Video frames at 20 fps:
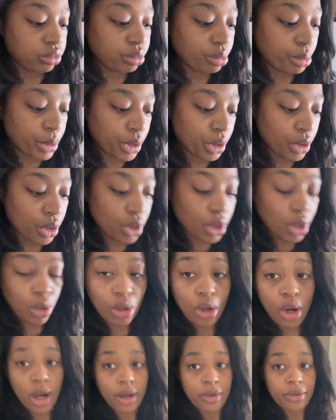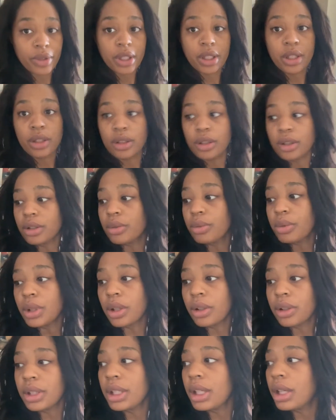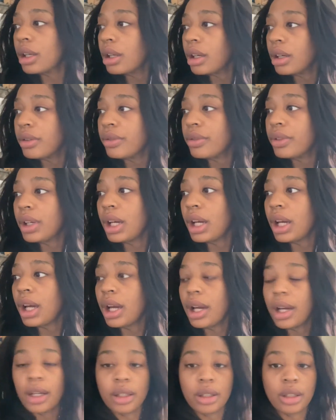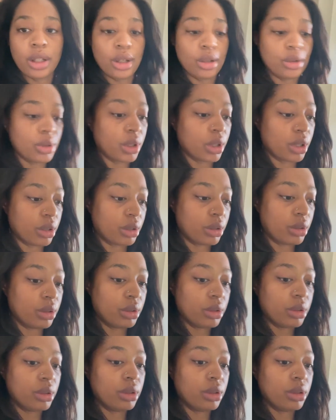but there's no coffee here. We only have hot cocoa.